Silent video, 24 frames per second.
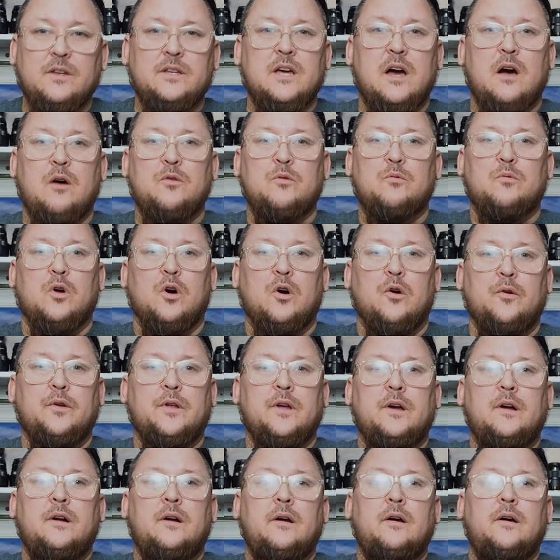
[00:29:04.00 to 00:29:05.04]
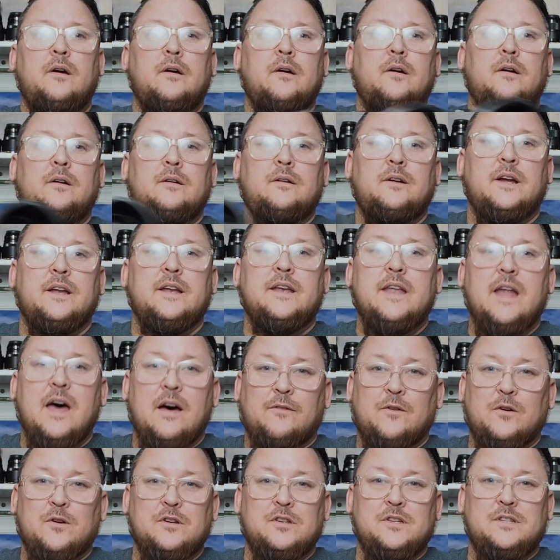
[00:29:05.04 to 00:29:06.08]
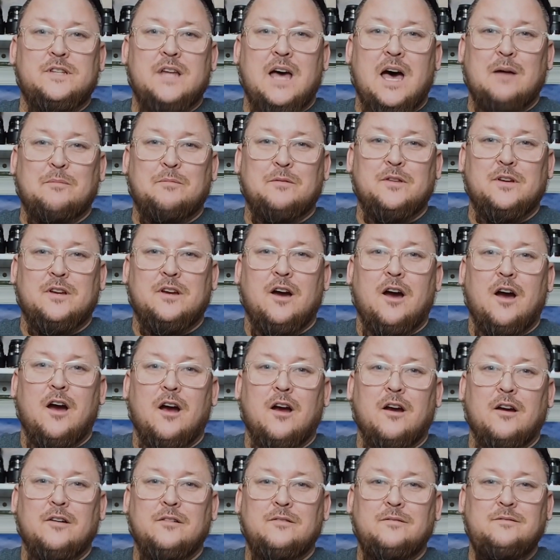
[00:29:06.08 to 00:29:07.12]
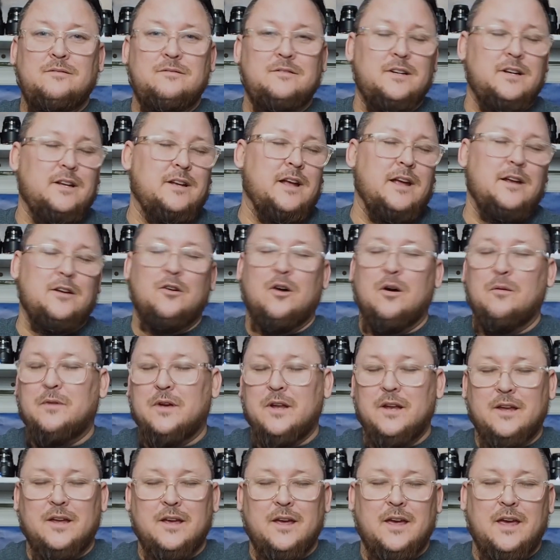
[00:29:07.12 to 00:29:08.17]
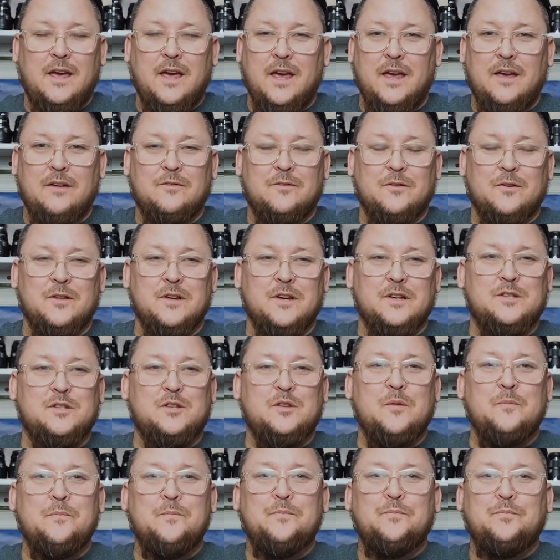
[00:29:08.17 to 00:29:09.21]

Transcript: down the road, never stopped the car, and I know I'm going to get hate for this.